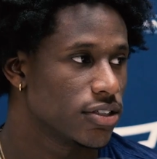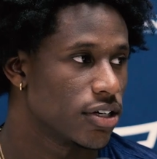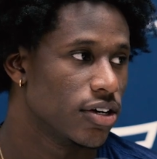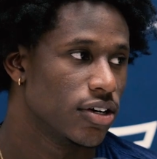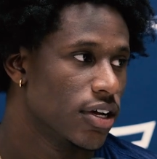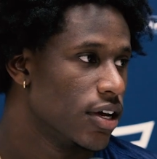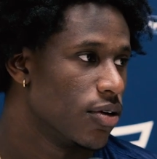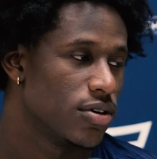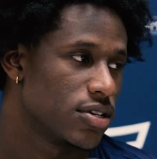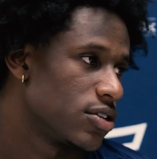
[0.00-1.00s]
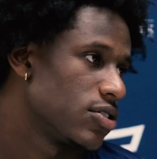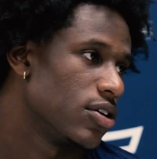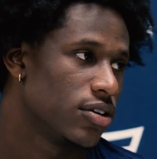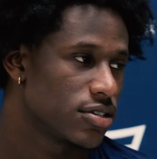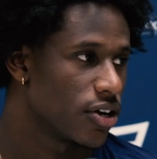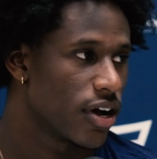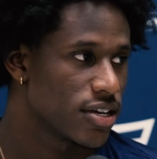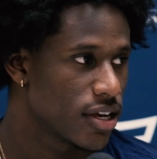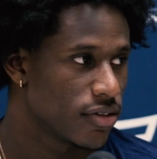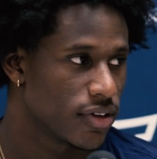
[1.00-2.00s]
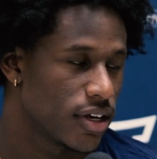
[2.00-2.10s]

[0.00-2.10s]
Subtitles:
So, once I saw single high safety